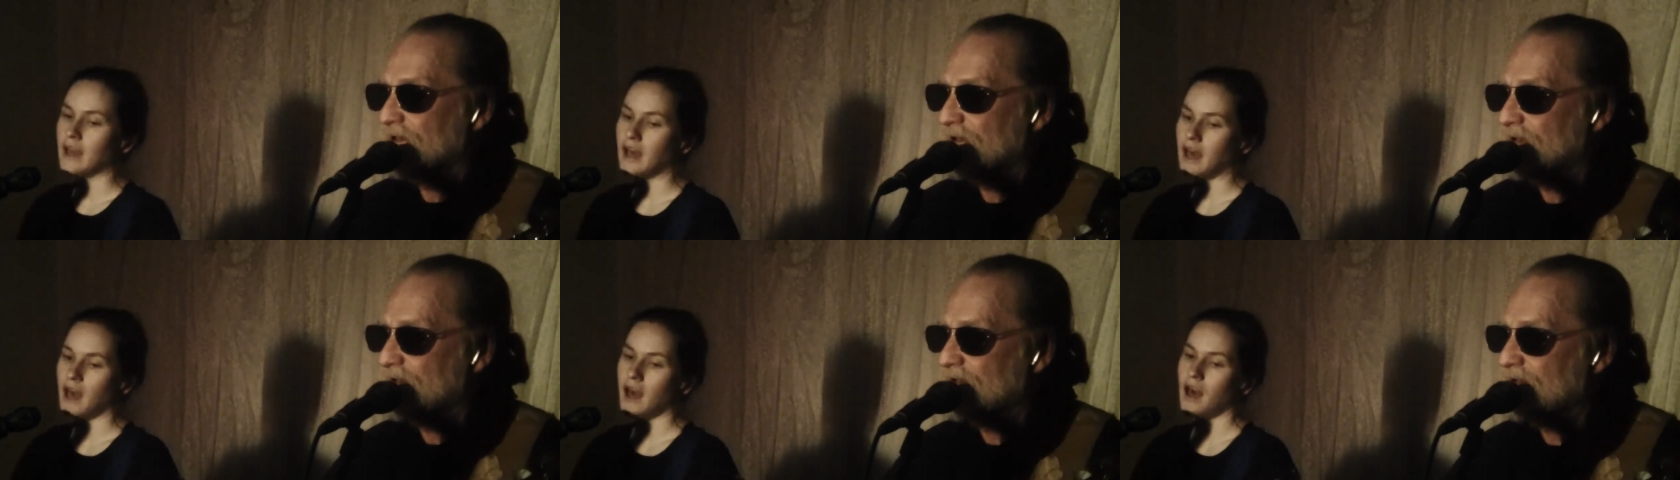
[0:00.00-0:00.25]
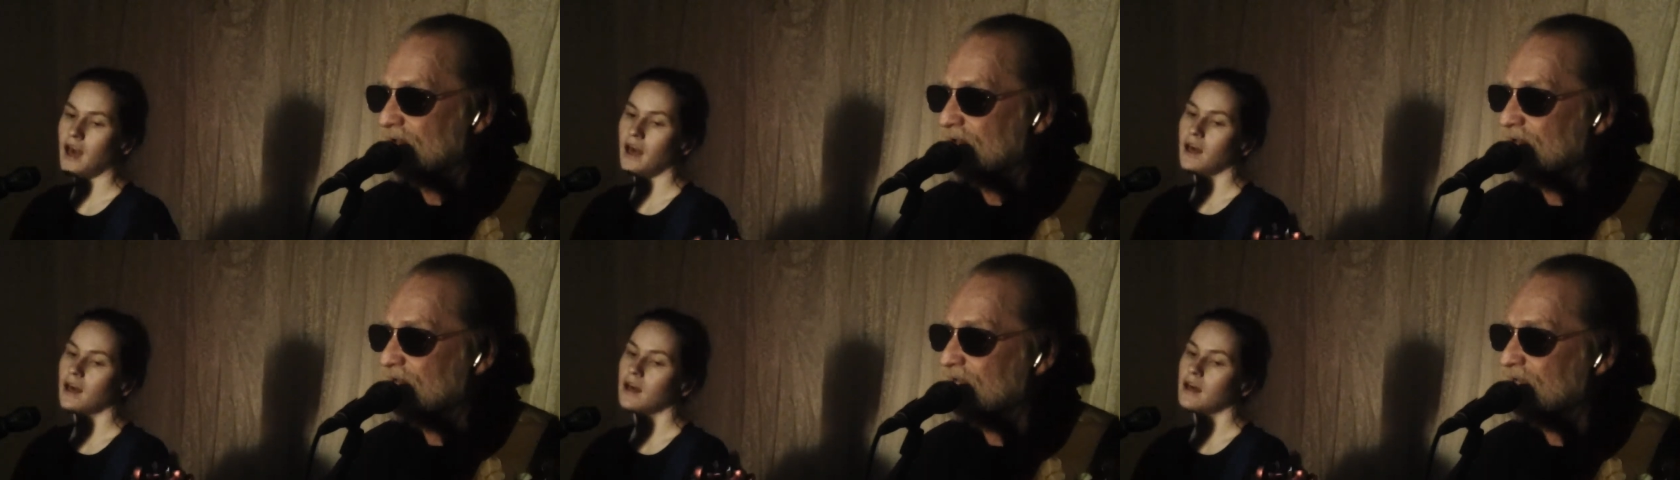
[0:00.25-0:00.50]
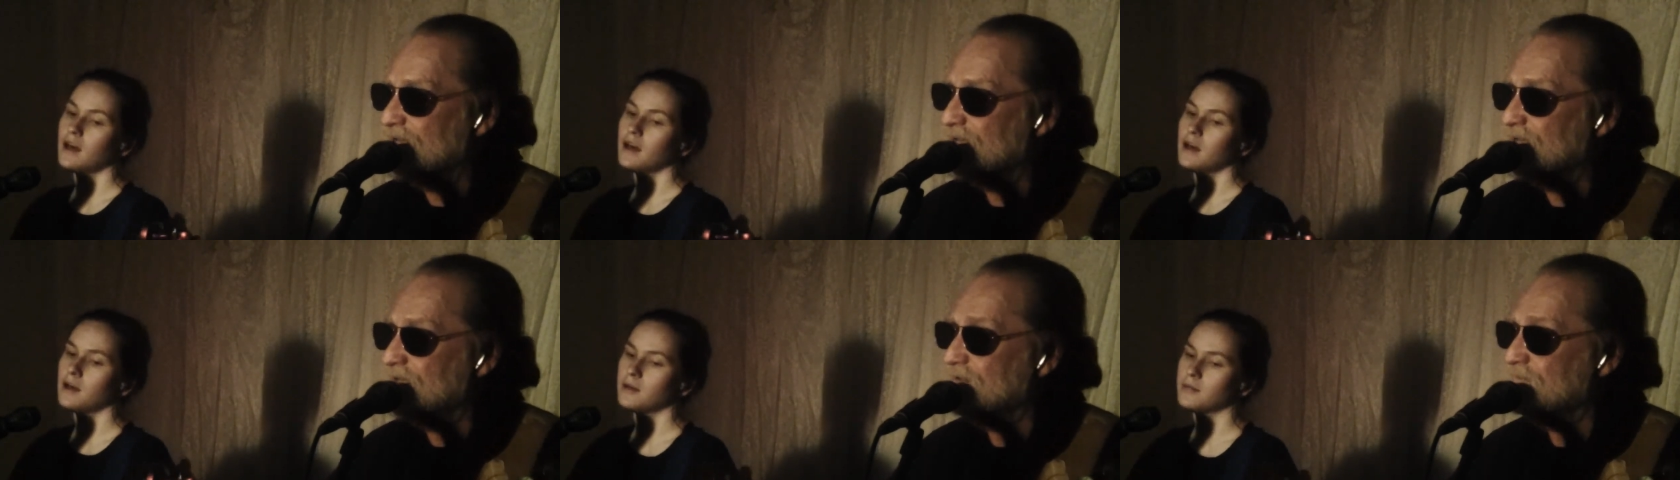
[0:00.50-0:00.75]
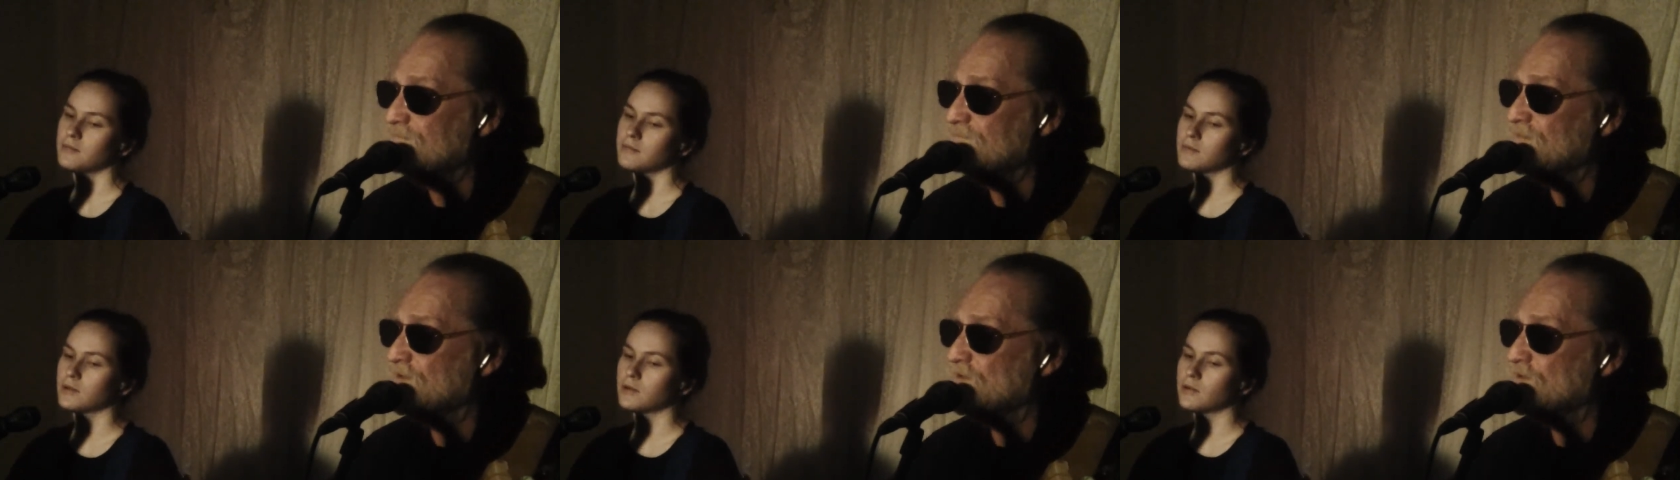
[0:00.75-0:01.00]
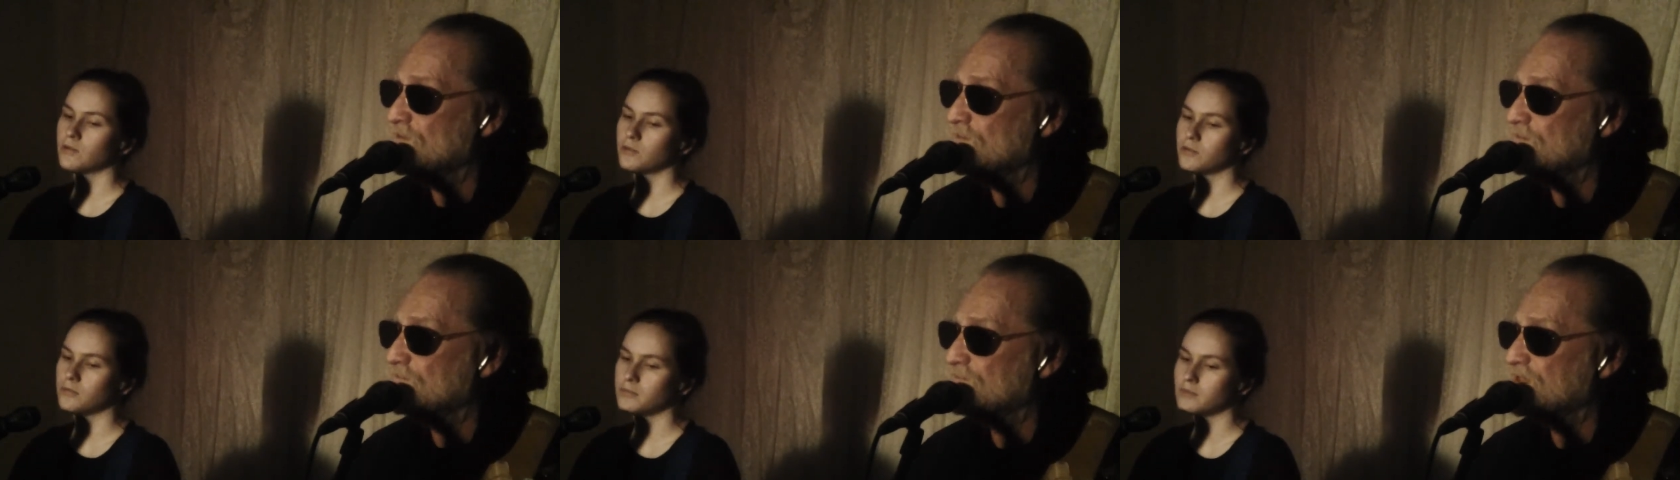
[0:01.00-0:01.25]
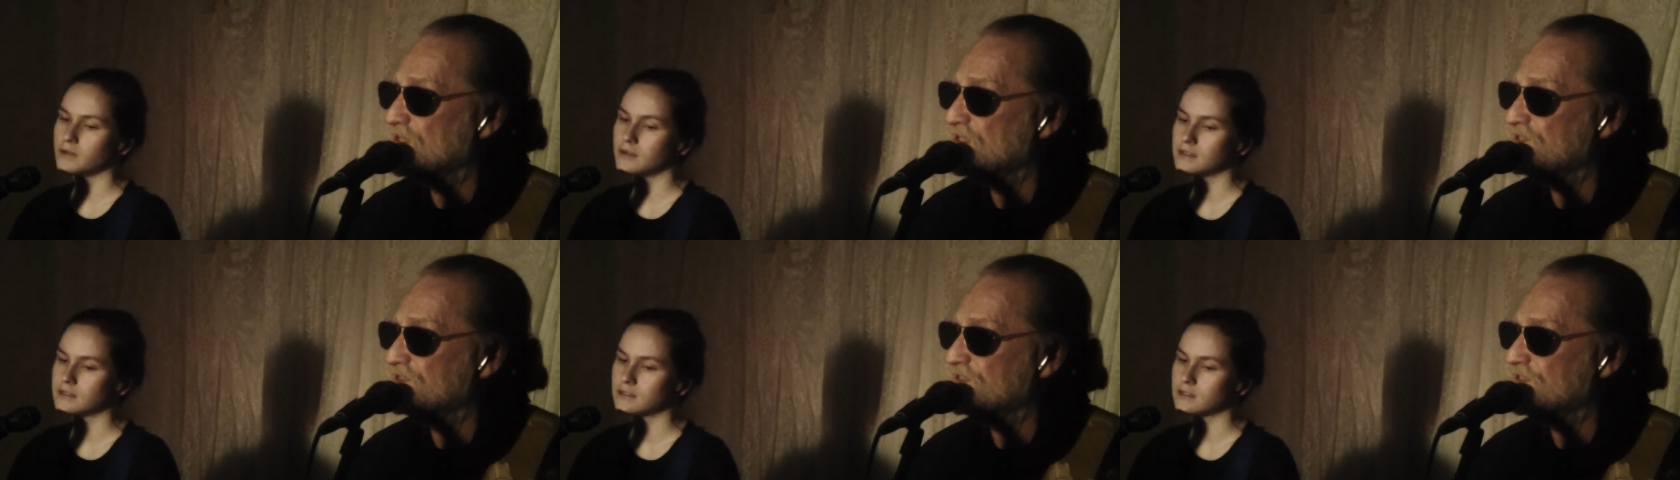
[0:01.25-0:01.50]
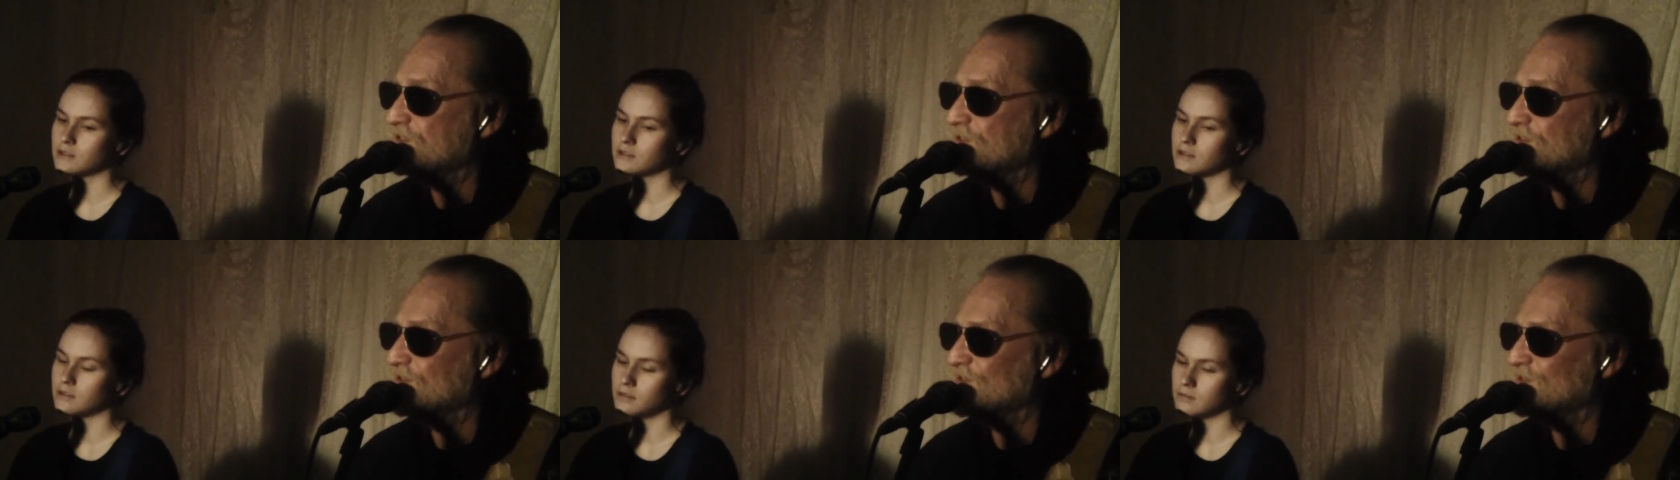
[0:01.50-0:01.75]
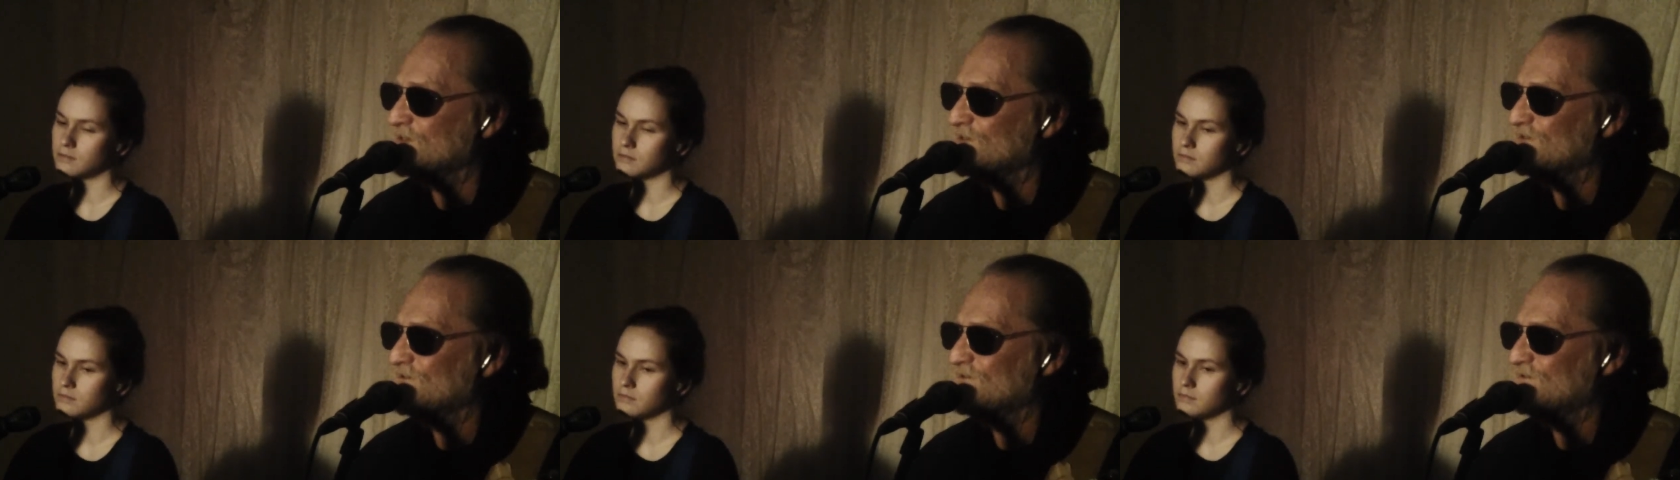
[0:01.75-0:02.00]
Speaker 1: I'm gonna miss her